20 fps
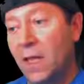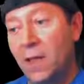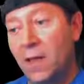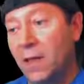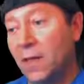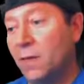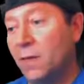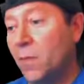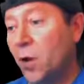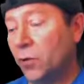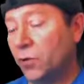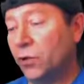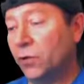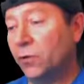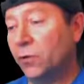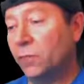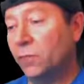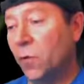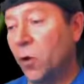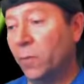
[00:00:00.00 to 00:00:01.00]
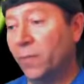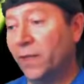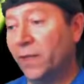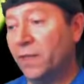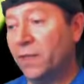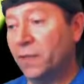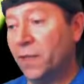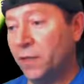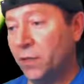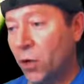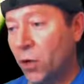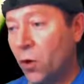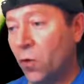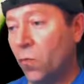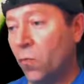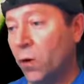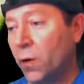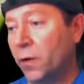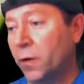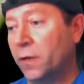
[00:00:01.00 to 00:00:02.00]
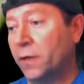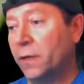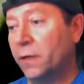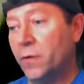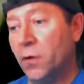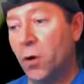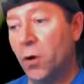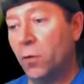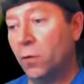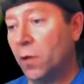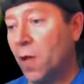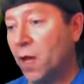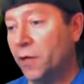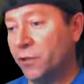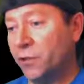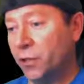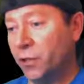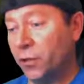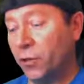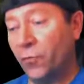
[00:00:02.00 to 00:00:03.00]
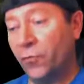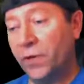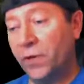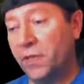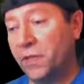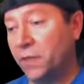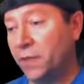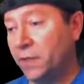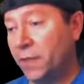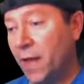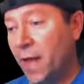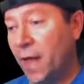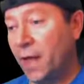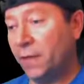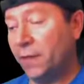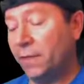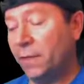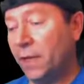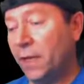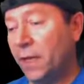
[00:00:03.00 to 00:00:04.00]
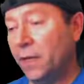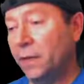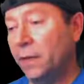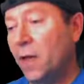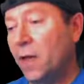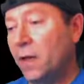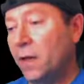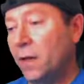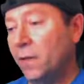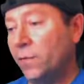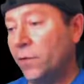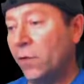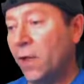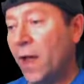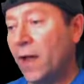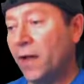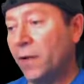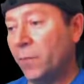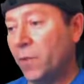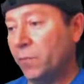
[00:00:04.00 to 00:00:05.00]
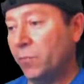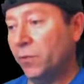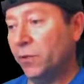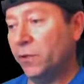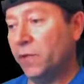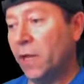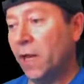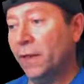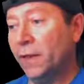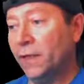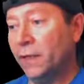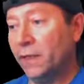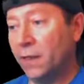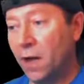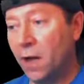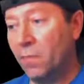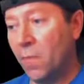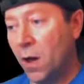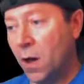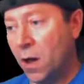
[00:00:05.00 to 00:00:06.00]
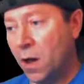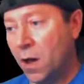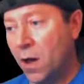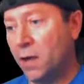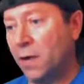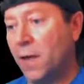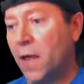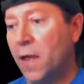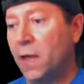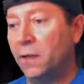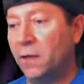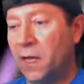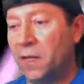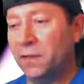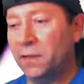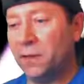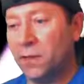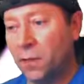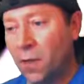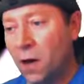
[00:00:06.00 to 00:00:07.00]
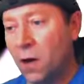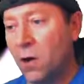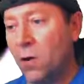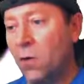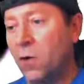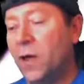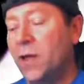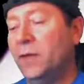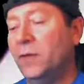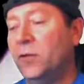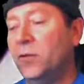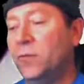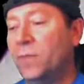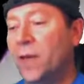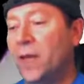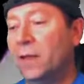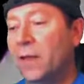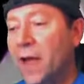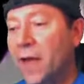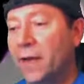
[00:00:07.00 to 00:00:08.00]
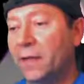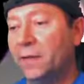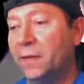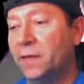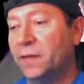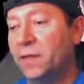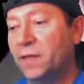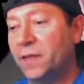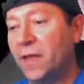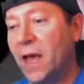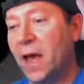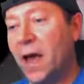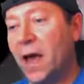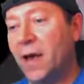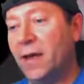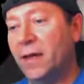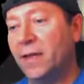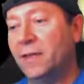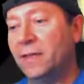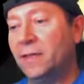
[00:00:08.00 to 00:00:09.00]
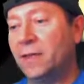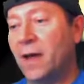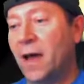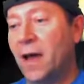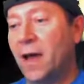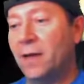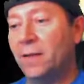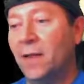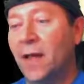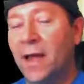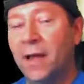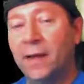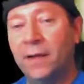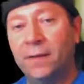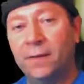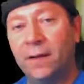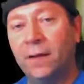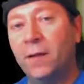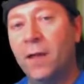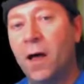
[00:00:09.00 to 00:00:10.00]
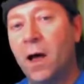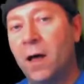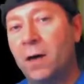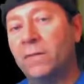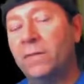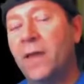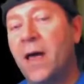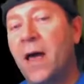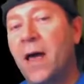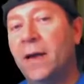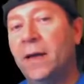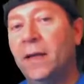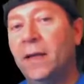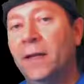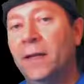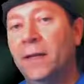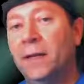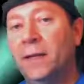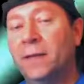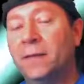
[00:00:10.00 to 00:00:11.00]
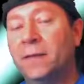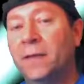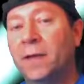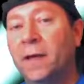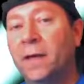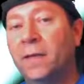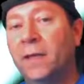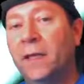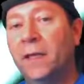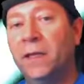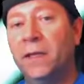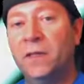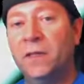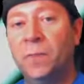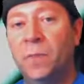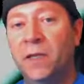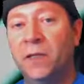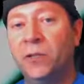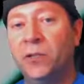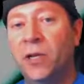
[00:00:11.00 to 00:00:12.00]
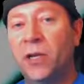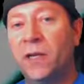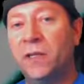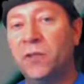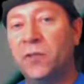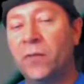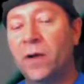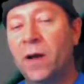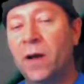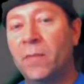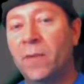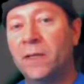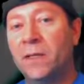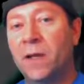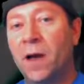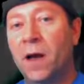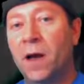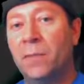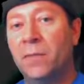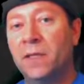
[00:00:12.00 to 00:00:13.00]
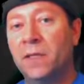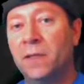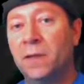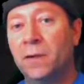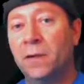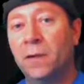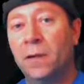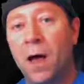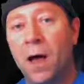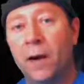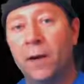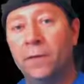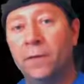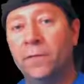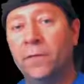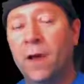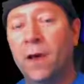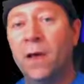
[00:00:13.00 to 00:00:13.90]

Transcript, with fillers: Emotional moments that don't work, no logic or reason to anything. If you like people yelling, "Come on," and "Let's go," you may like this. Yeah, it's got like a lot of that in it, the kids being chased around by zombies, and a lot of